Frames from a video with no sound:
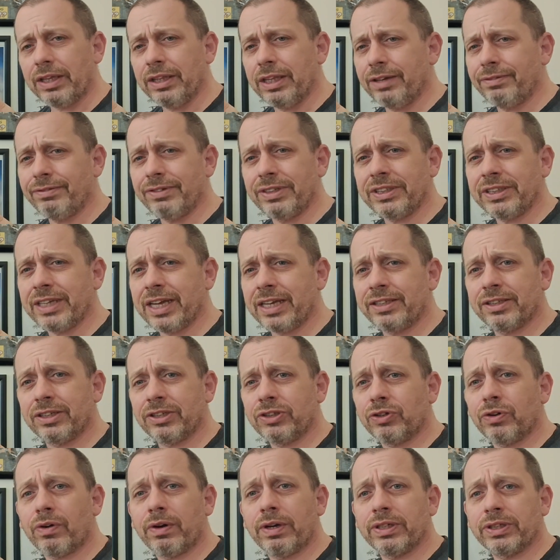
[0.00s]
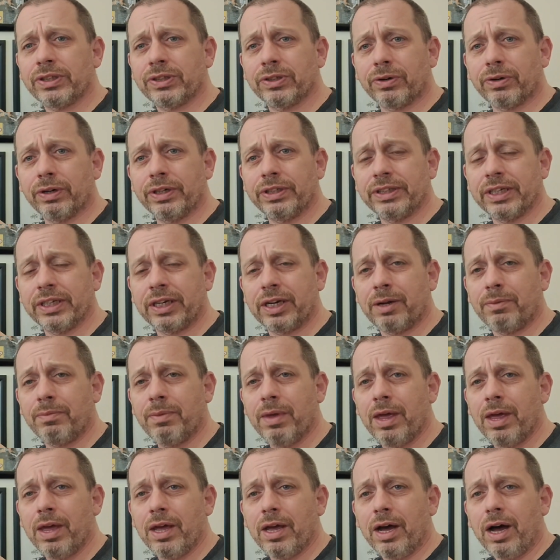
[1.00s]
They've just had such great stories in
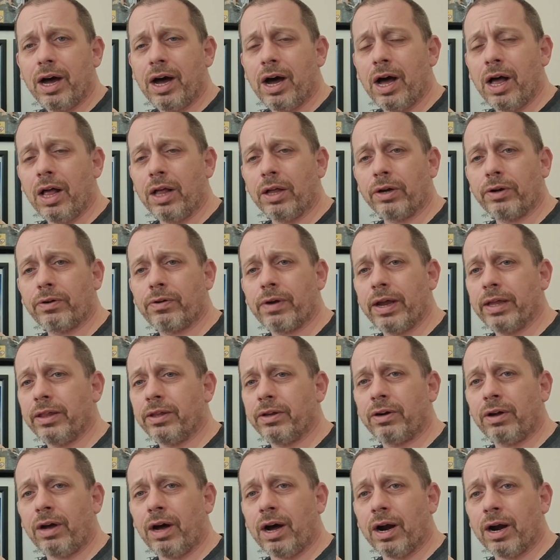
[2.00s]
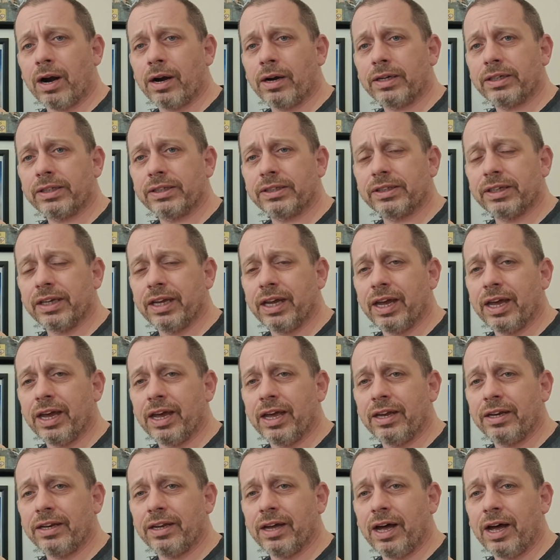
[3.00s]
them. Great little arcs.
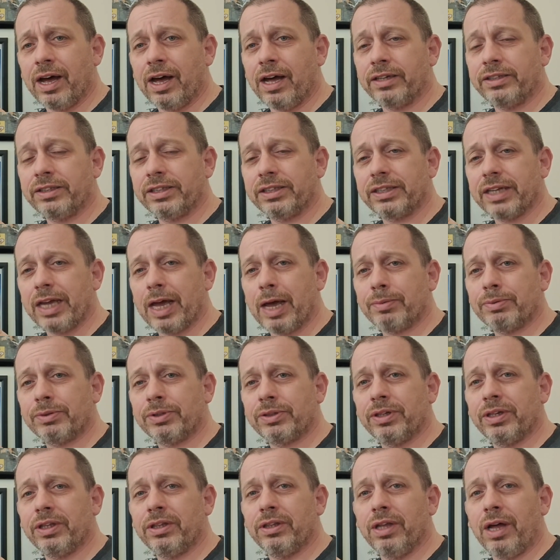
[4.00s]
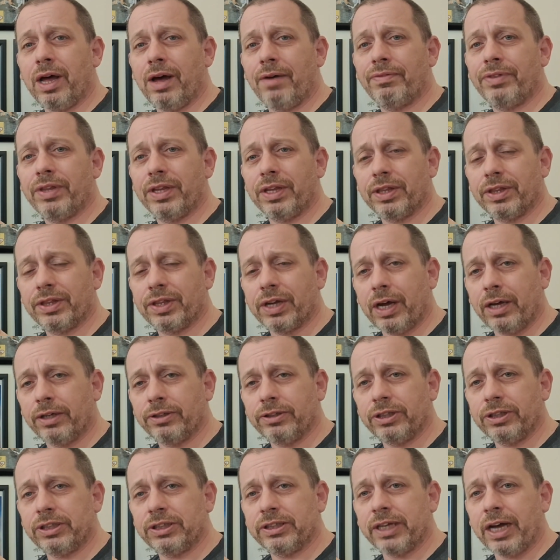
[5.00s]
And just absolutely love the
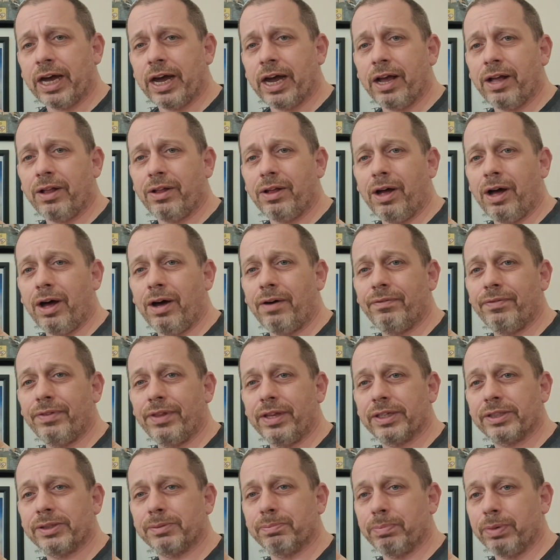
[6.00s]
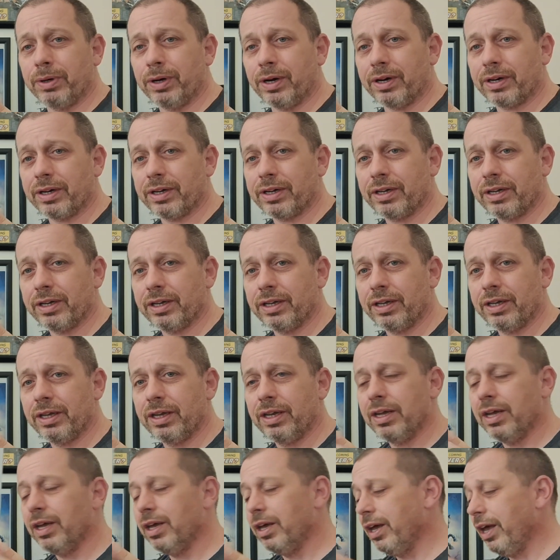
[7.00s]
anthology style of this book.
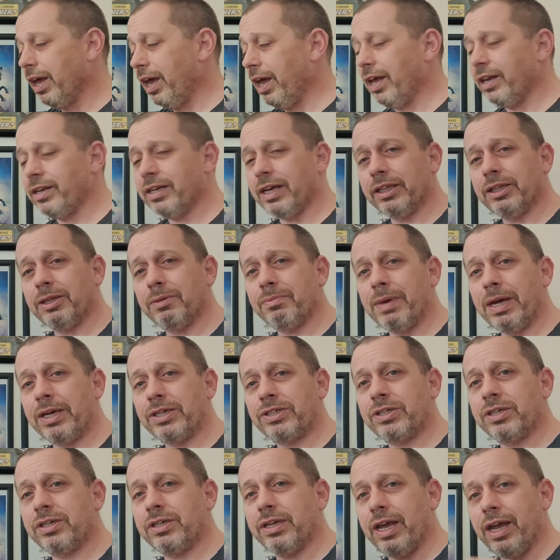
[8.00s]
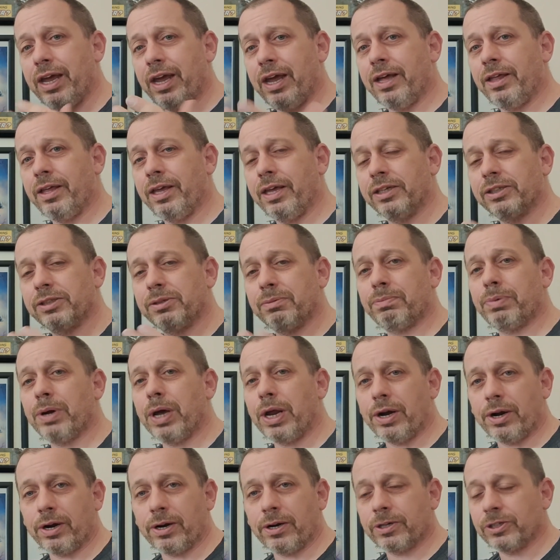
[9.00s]
And not to mention the Aliens and
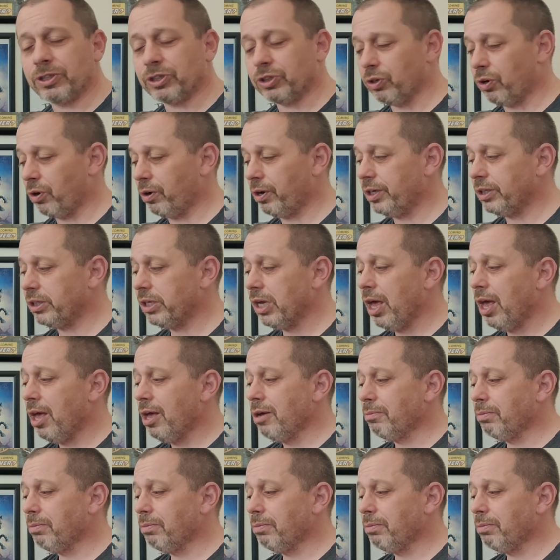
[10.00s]
Predator stories.